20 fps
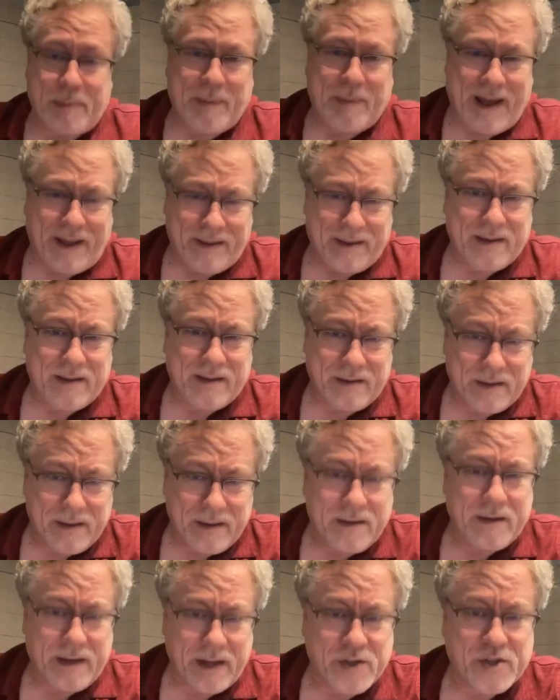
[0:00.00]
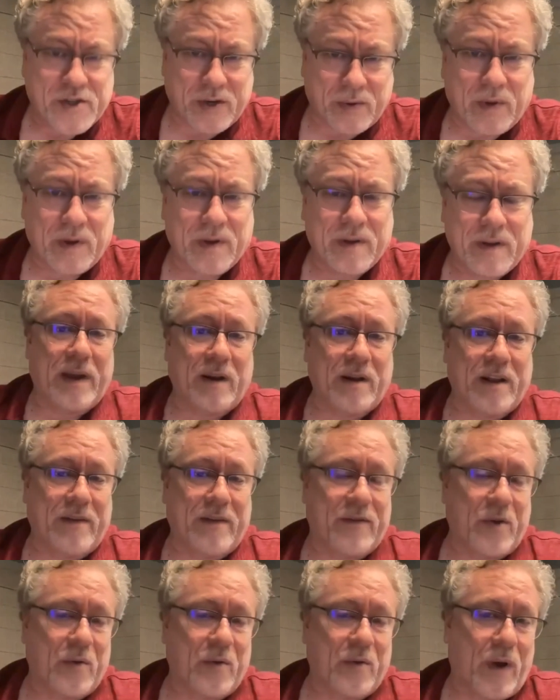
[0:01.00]
path. In general, it'll
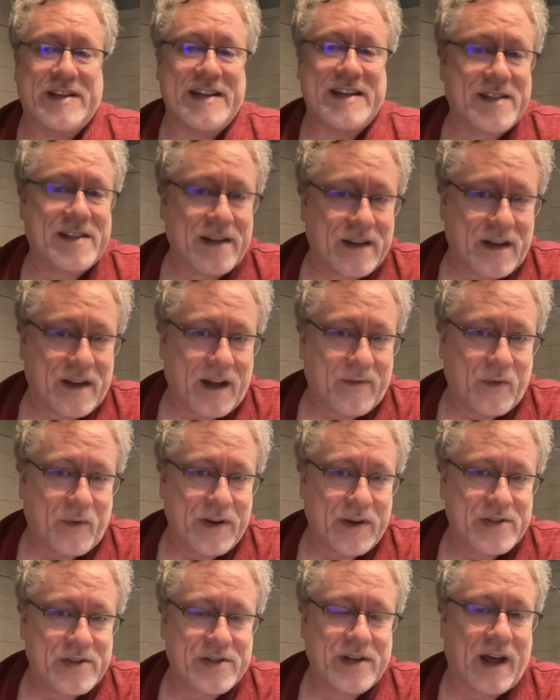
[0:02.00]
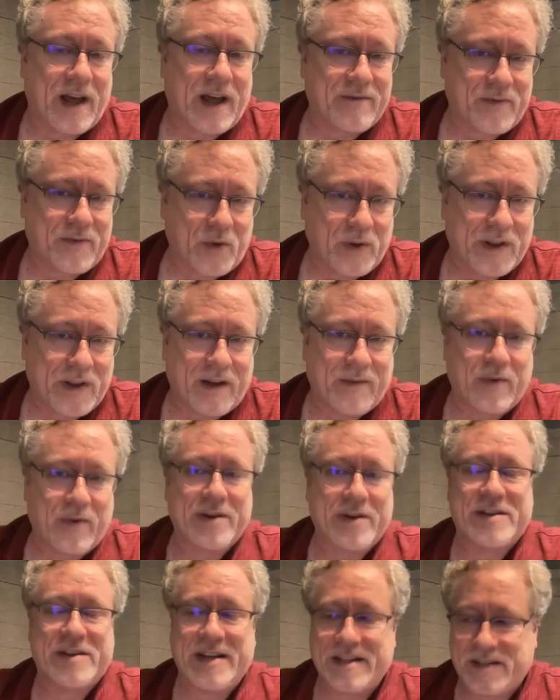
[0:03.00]
give you decent coverage, not full
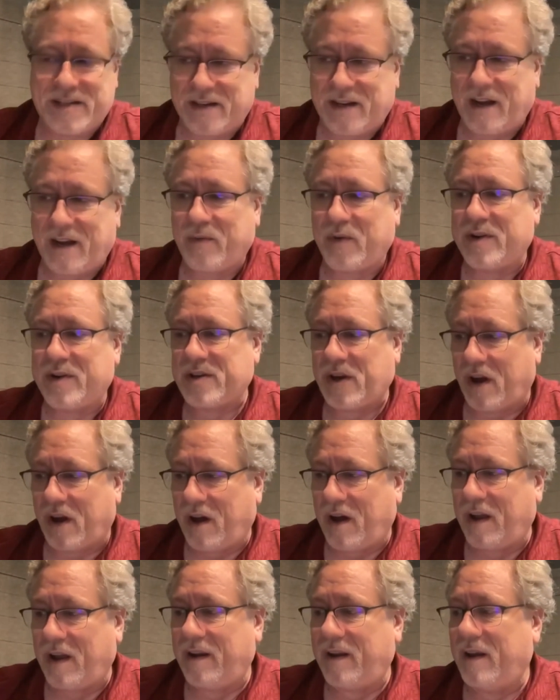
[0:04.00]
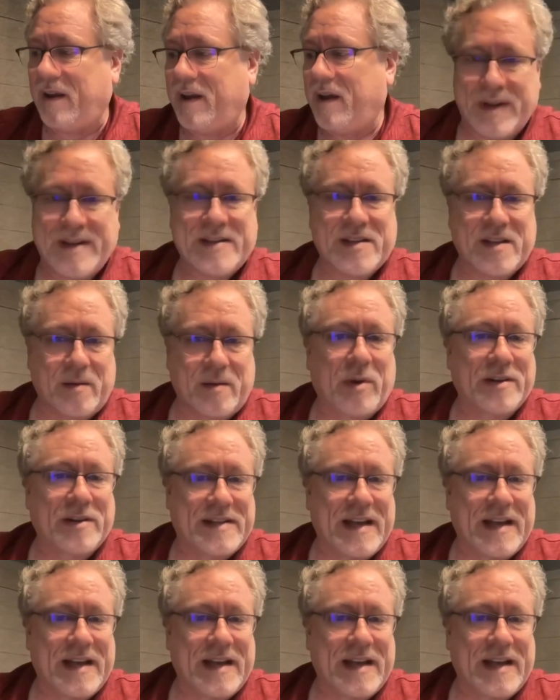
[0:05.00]
coverage, decent coverage on reasonable